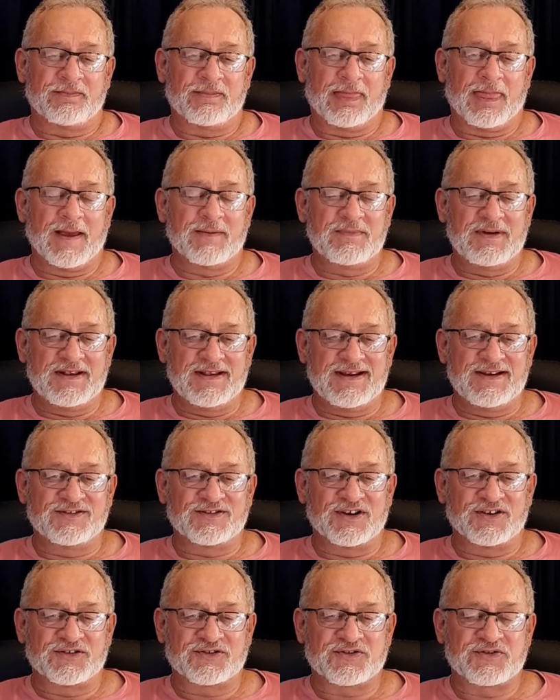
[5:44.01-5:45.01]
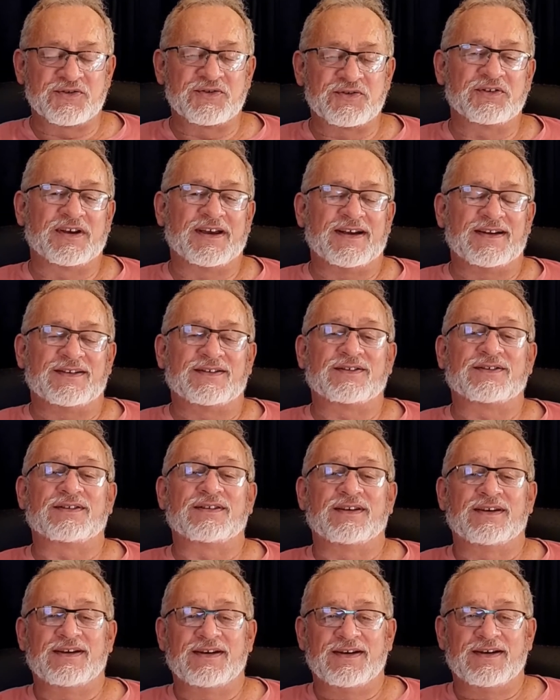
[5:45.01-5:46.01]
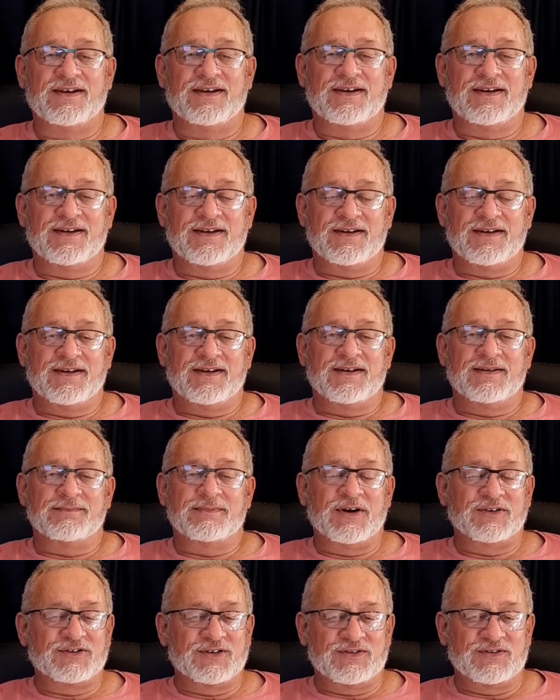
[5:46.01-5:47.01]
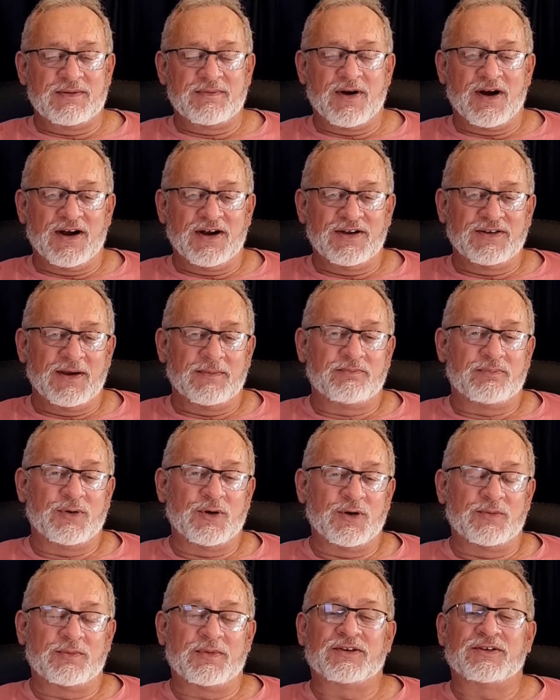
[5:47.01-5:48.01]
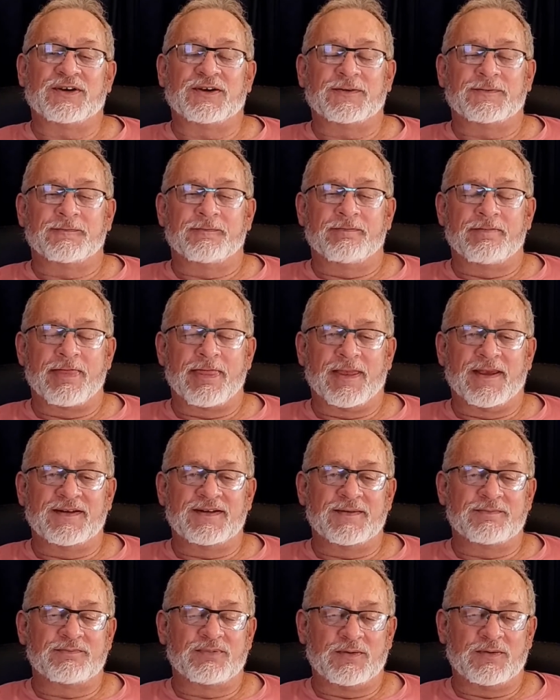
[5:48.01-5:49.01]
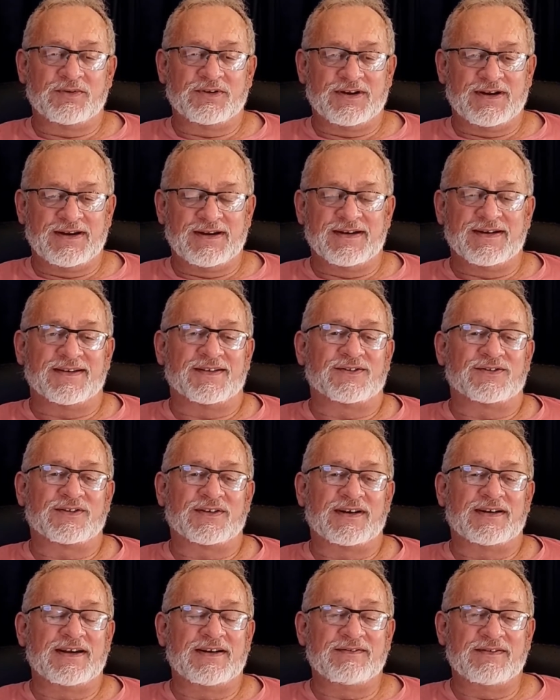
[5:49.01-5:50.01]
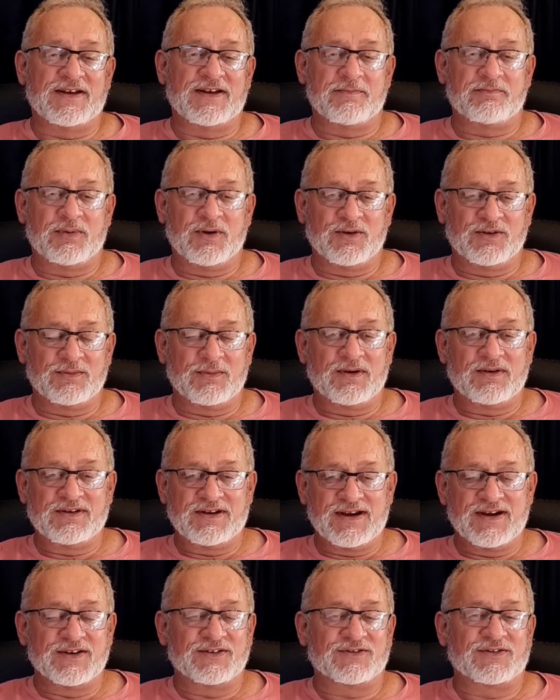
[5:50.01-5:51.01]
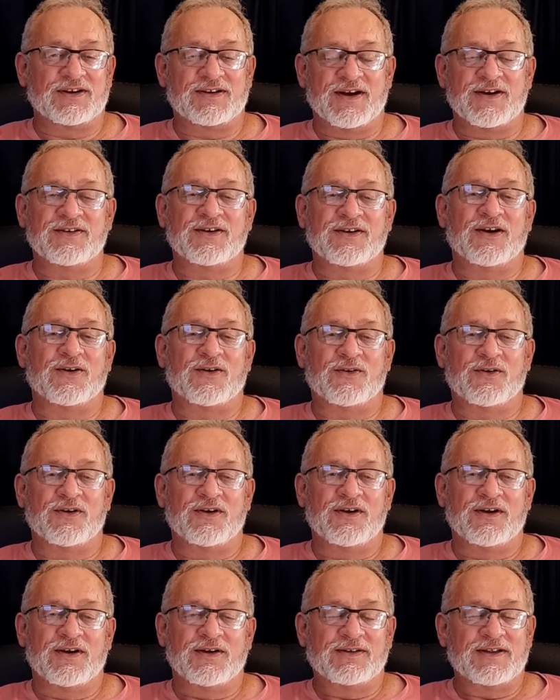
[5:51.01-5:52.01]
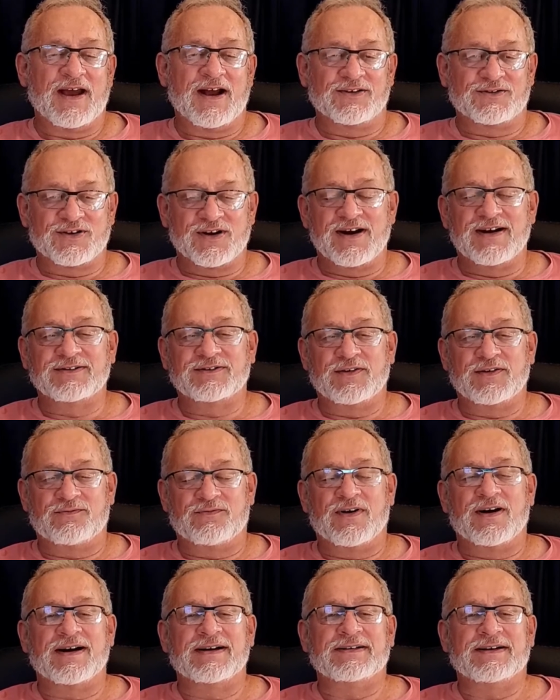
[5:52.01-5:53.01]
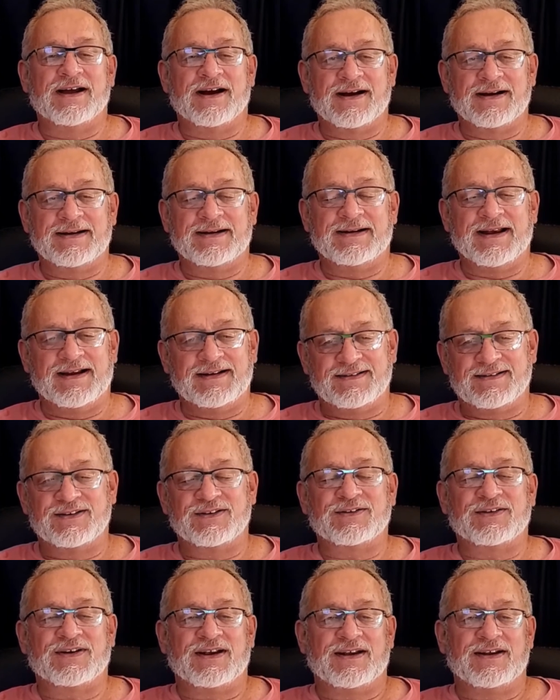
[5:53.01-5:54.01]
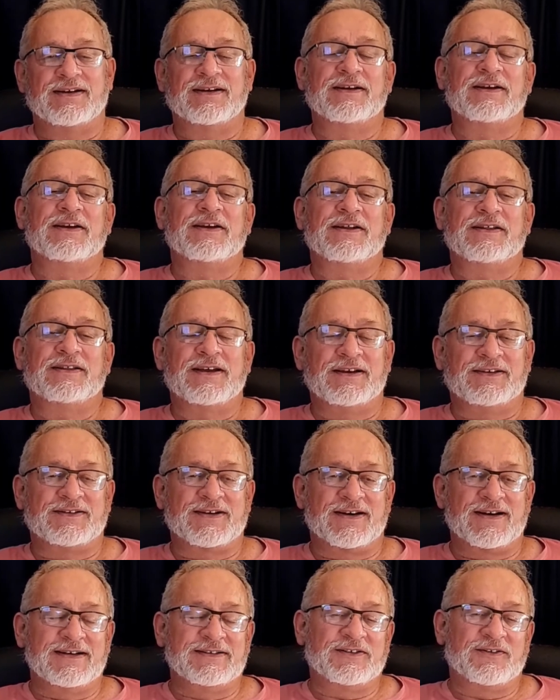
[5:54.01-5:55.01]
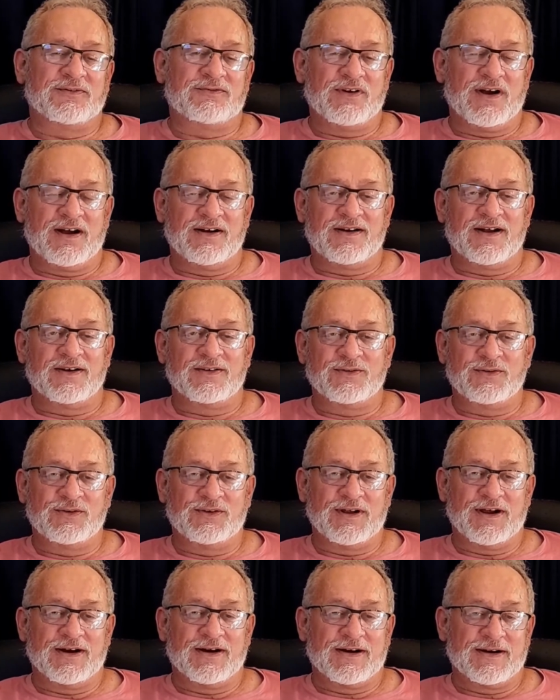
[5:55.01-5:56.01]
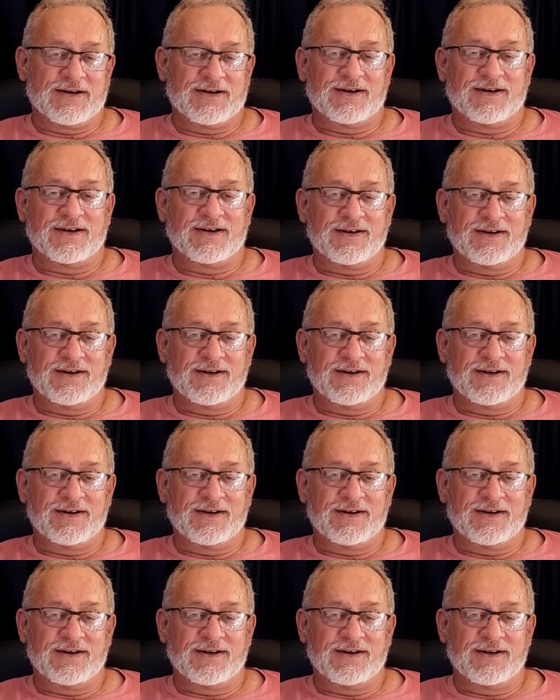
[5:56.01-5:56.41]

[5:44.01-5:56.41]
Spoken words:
I mean, these are school kids. Most of them are in their puberty years. And even in their puberty years, they don't know, they are trying to find their identity. They're trying to find out who they are.